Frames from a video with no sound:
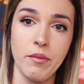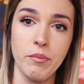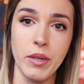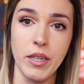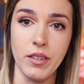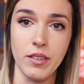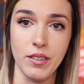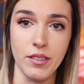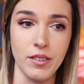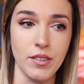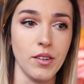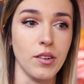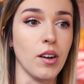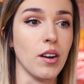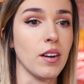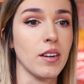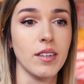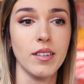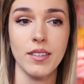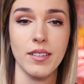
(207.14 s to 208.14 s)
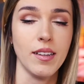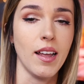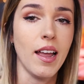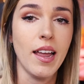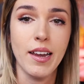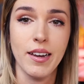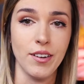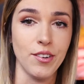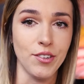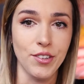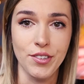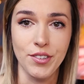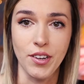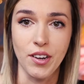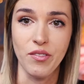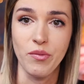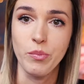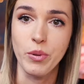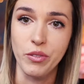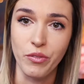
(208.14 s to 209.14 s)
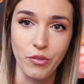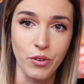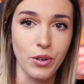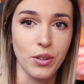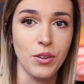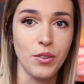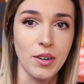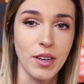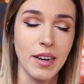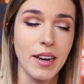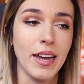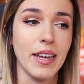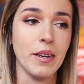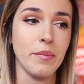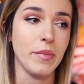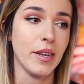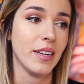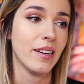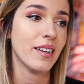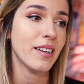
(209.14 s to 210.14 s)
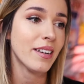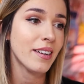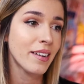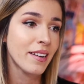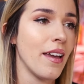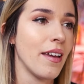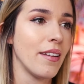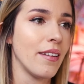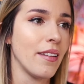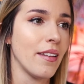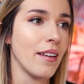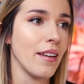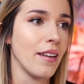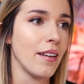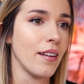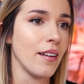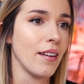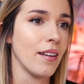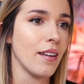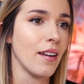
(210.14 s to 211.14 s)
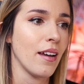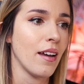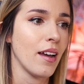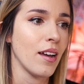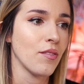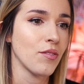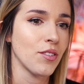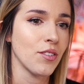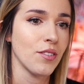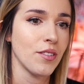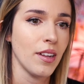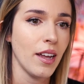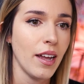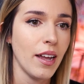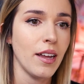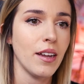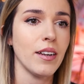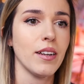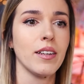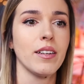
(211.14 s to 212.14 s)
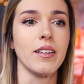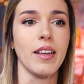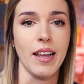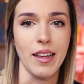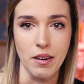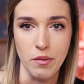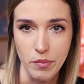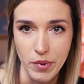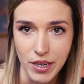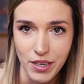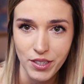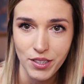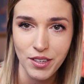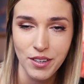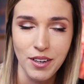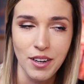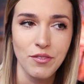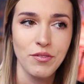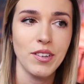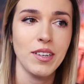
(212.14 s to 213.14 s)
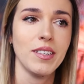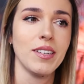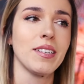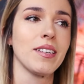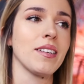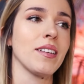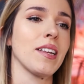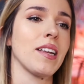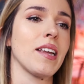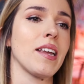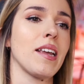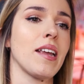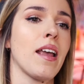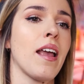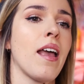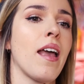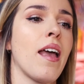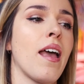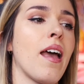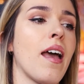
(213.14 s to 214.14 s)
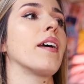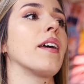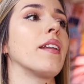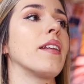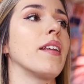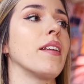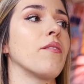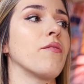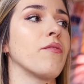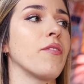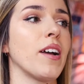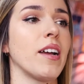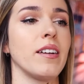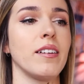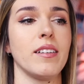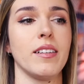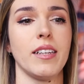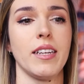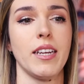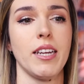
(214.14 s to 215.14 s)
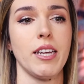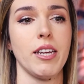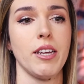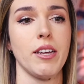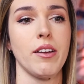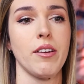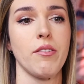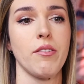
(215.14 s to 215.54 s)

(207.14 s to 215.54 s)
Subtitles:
because you've got to design your stuff before you can animate it, and then after that, animation obviously, and then finally